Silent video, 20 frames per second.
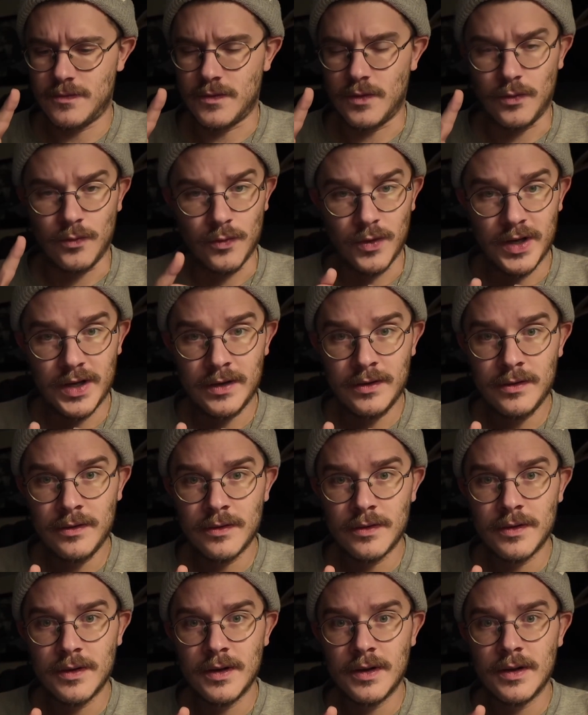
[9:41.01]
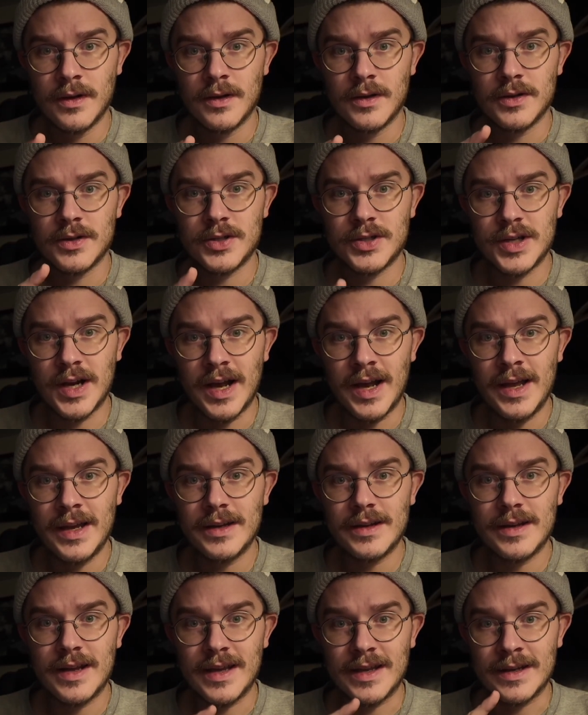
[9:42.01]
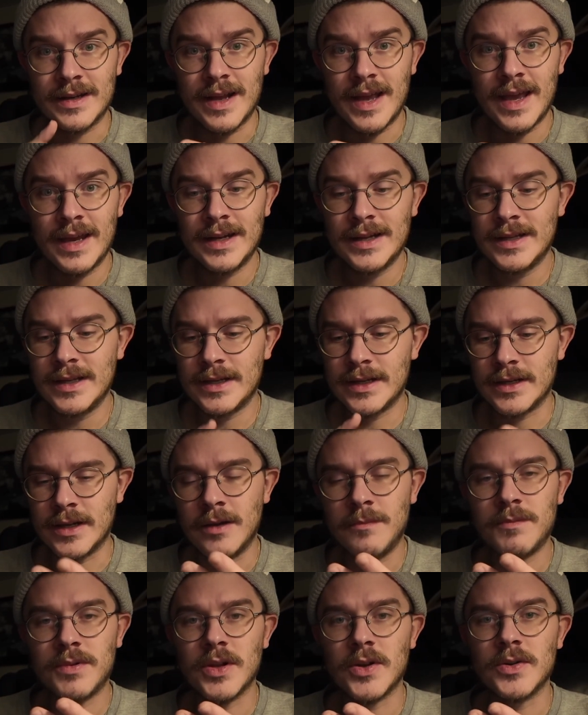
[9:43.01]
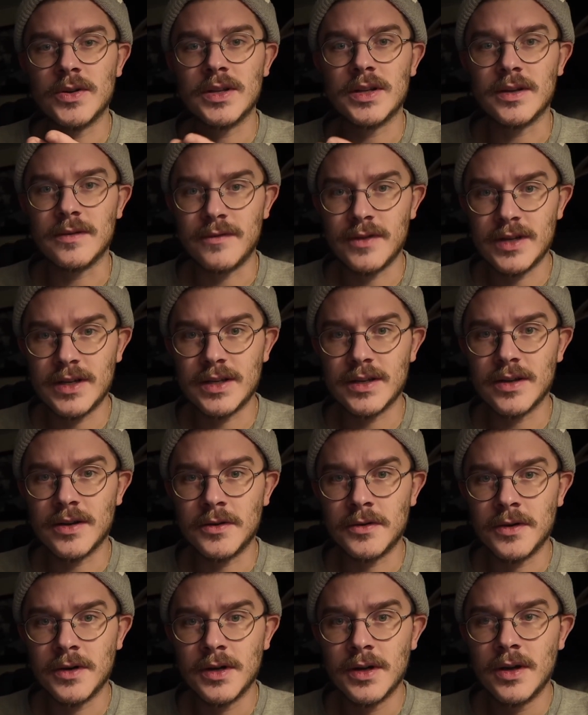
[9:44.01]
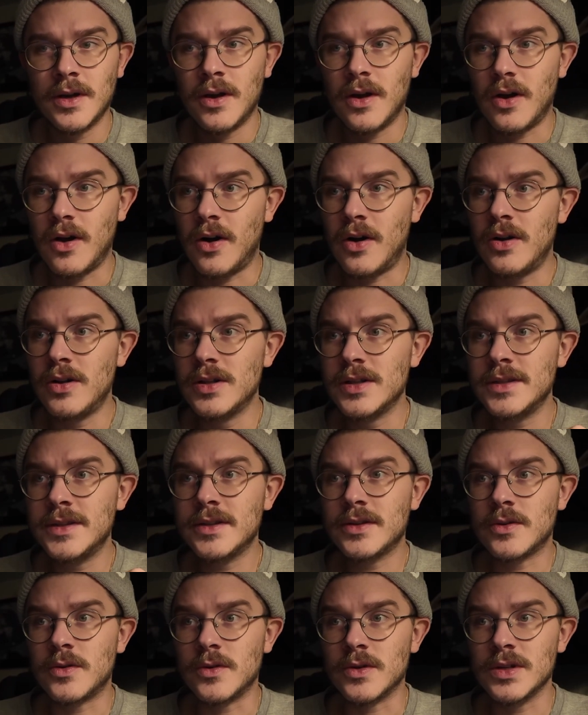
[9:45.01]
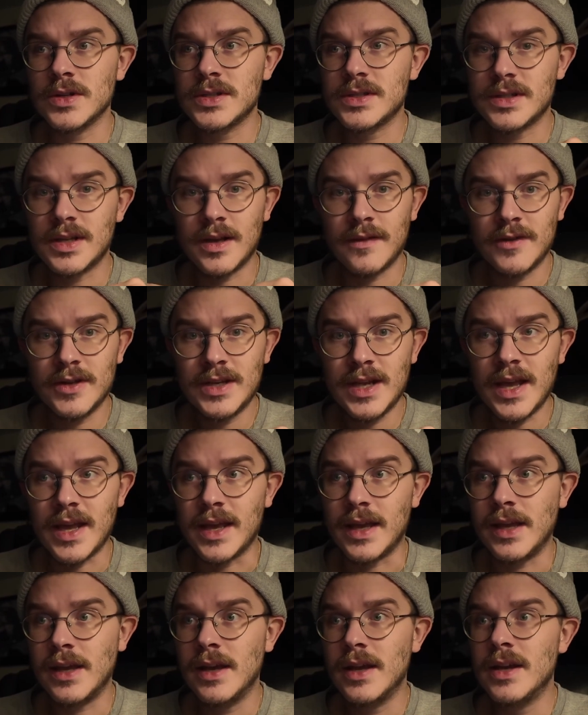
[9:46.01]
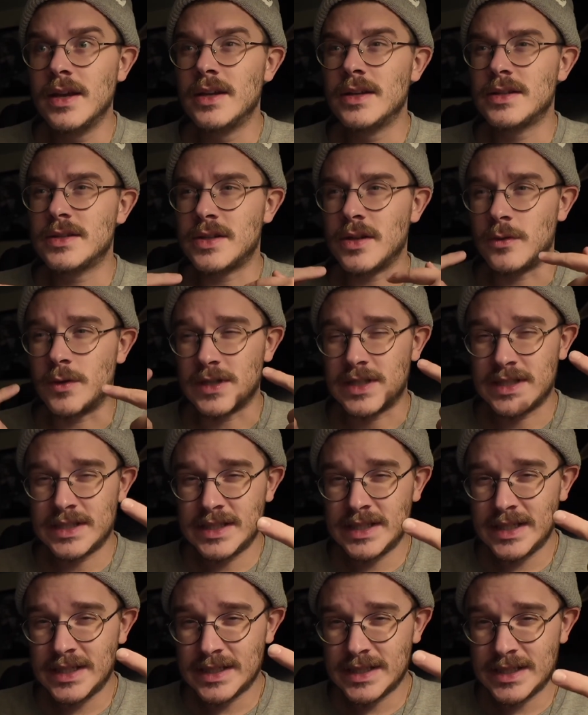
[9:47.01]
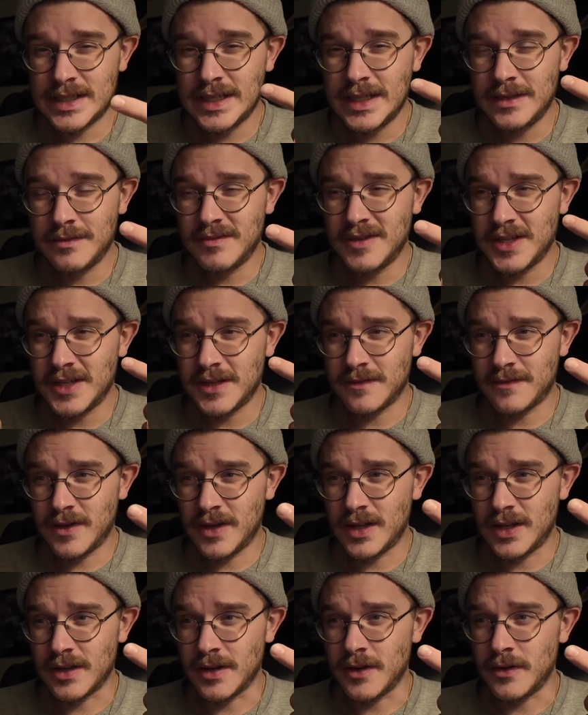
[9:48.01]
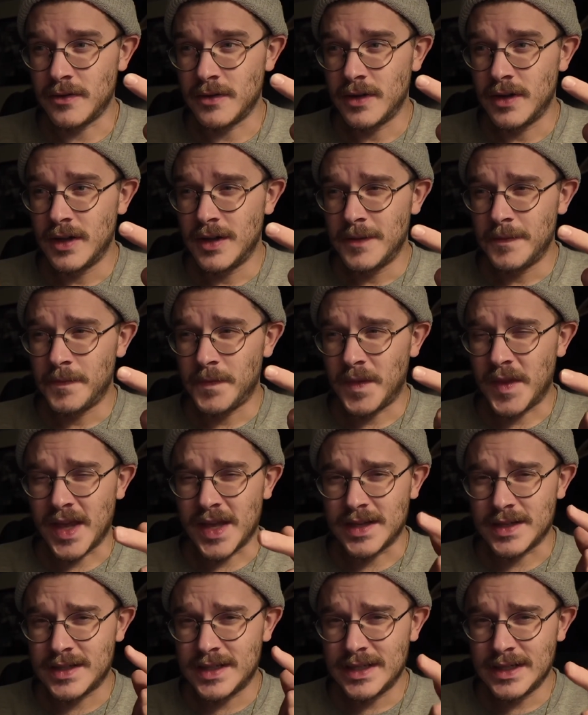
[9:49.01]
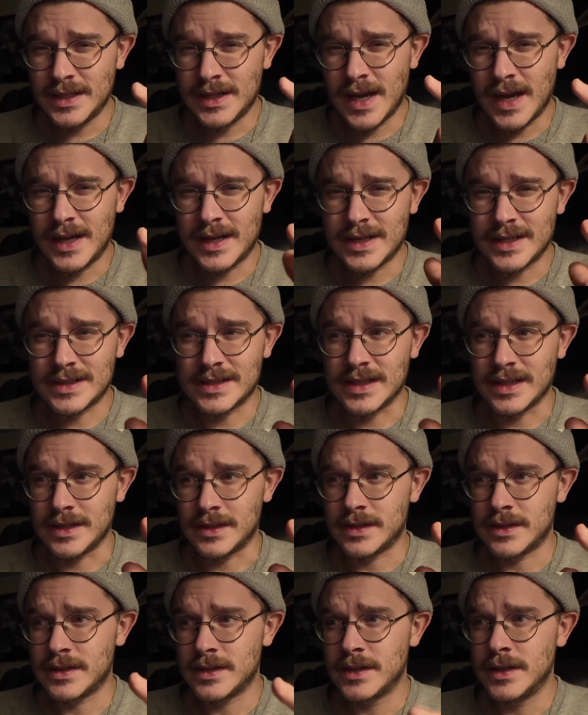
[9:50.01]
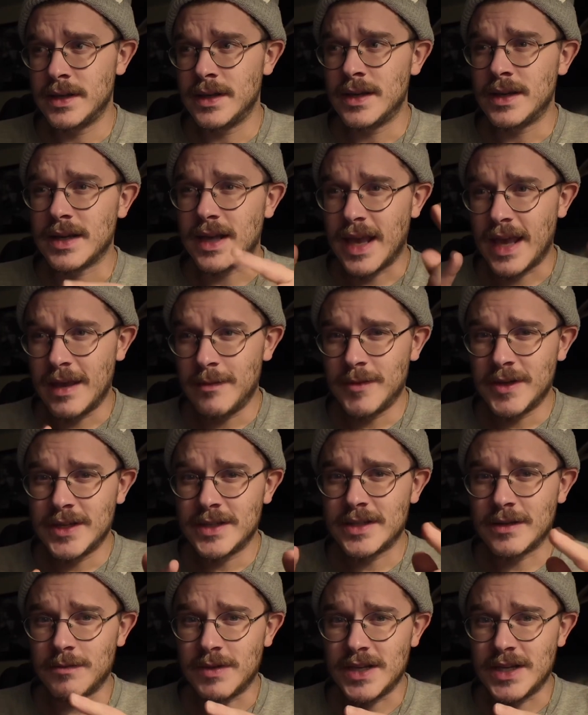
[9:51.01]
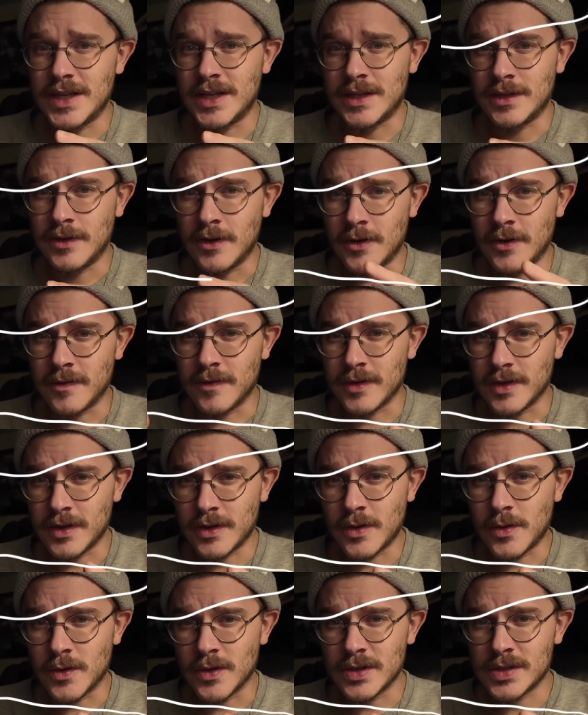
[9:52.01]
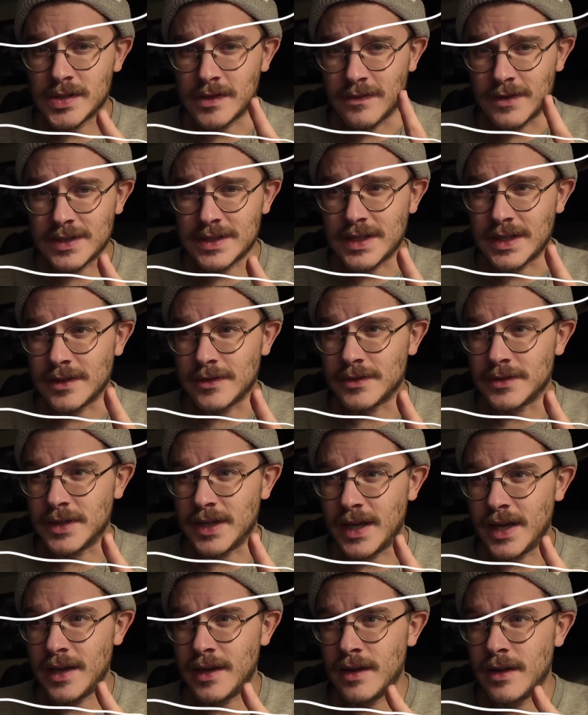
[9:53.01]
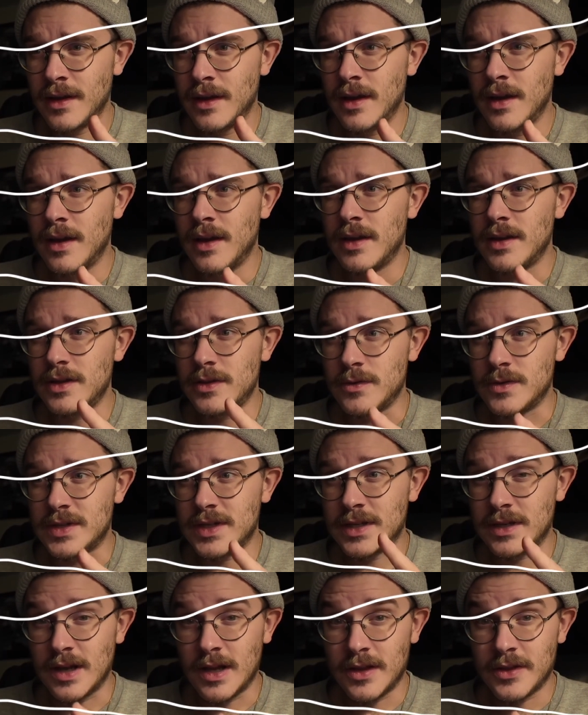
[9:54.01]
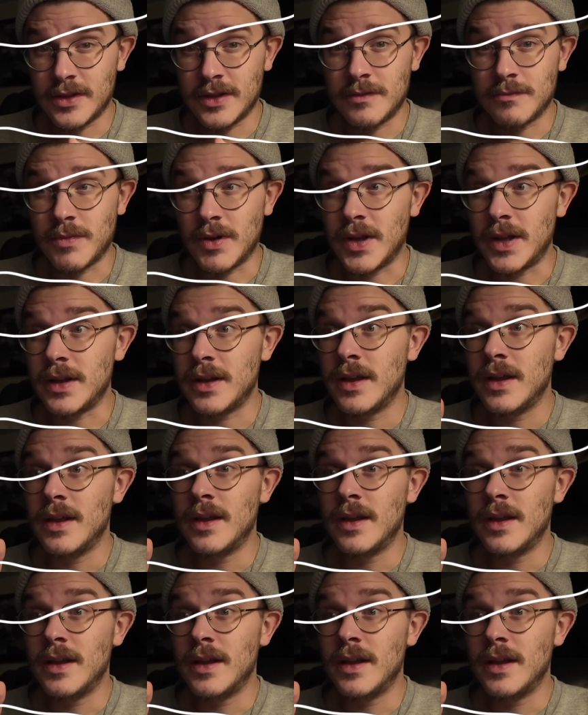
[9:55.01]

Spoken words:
written, shot, and edited and uploaded a video all in the course of a day. So a 16-minute video that did not exist came into being over the course of a single day, using nothing but